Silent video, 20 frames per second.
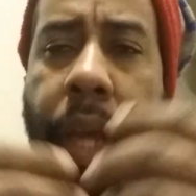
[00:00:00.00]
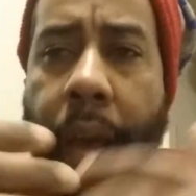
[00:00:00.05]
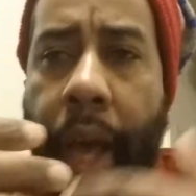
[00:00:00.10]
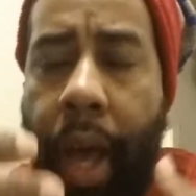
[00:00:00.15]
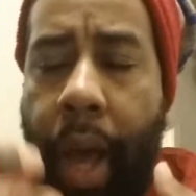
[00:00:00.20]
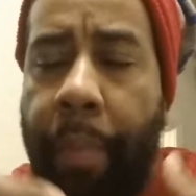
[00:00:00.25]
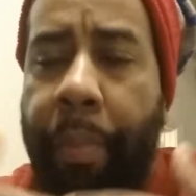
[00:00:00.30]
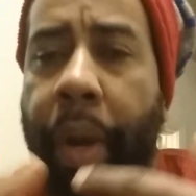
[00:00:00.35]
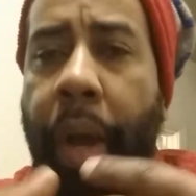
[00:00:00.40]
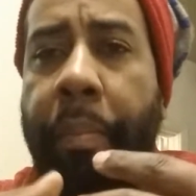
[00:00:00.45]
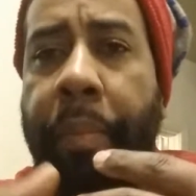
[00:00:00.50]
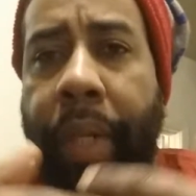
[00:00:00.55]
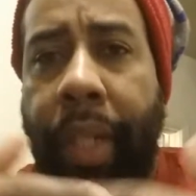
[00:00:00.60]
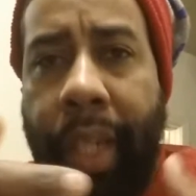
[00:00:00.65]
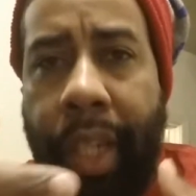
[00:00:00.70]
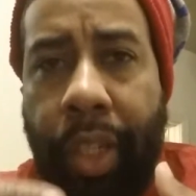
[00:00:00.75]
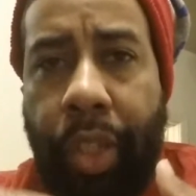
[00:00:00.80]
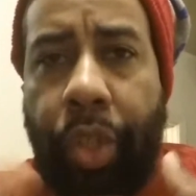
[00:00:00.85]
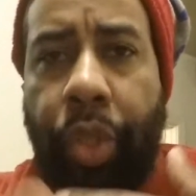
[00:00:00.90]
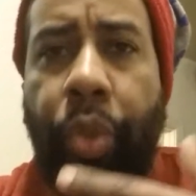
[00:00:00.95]
I'm going to
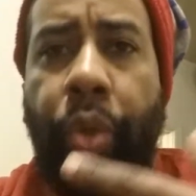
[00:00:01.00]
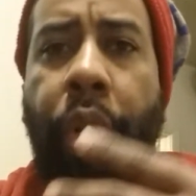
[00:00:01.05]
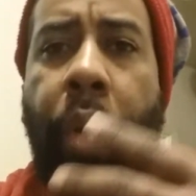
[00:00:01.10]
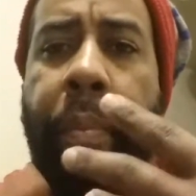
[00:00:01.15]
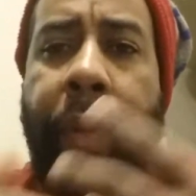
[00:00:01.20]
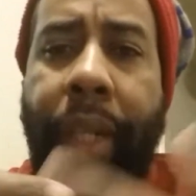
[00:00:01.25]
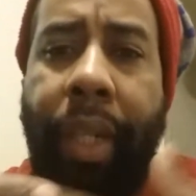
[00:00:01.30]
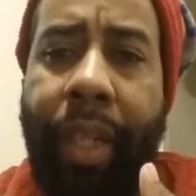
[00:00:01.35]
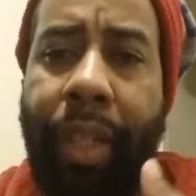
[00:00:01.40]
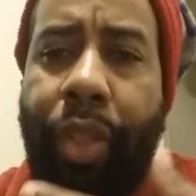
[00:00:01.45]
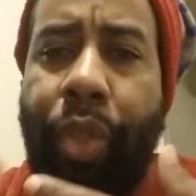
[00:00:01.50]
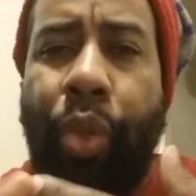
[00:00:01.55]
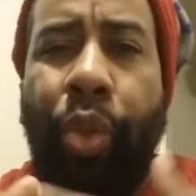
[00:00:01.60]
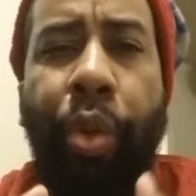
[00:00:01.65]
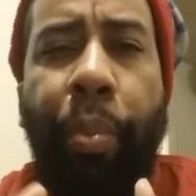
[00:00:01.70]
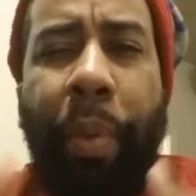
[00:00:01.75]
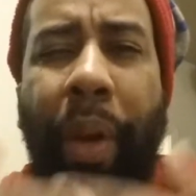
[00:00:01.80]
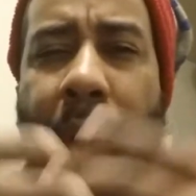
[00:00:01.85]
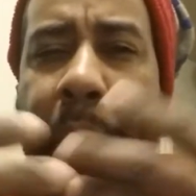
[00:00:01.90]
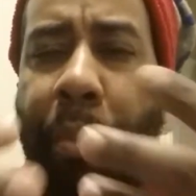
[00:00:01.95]
get to
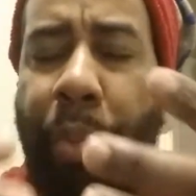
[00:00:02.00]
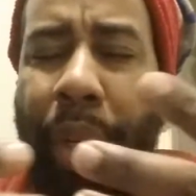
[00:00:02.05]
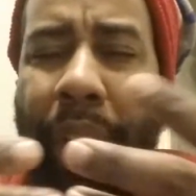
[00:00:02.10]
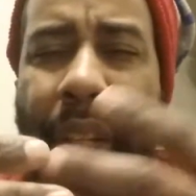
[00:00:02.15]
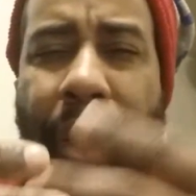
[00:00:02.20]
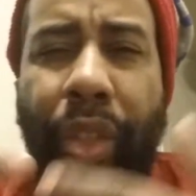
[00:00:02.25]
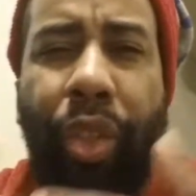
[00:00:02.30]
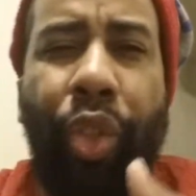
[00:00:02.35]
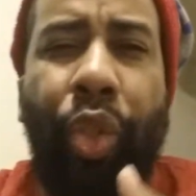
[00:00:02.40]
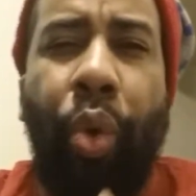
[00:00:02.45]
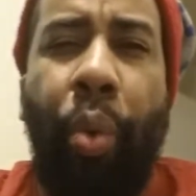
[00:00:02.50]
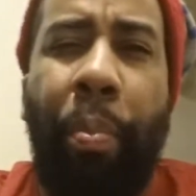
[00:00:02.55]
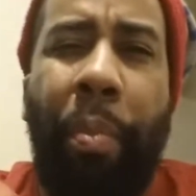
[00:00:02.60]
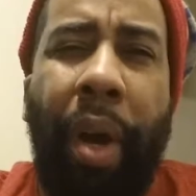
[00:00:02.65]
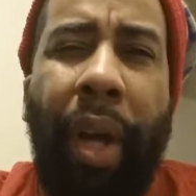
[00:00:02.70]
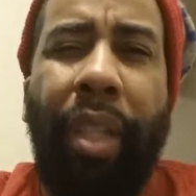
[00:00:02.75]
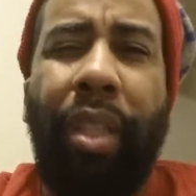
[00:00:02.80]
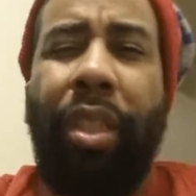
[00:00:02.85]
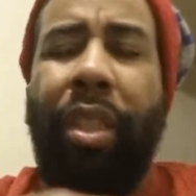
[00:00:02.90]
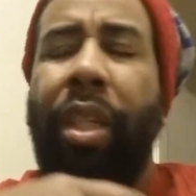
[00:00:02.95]
it, but I'm reading so
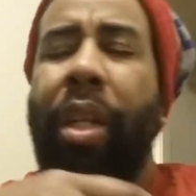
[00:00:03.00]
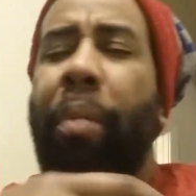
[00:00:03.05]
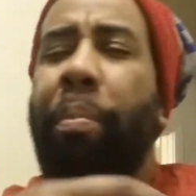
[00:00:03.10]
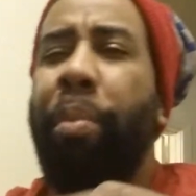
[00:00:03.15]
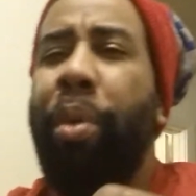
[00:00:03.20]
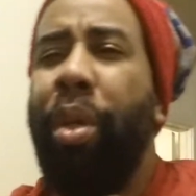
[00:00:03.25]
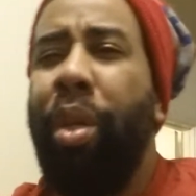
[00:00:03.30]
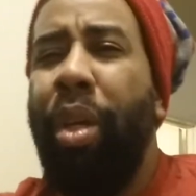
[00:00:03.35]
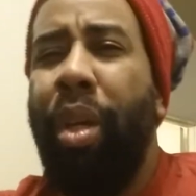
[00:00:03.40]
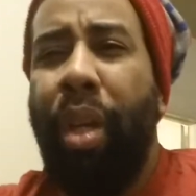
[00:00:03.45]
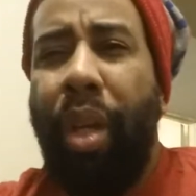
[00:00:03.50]
much and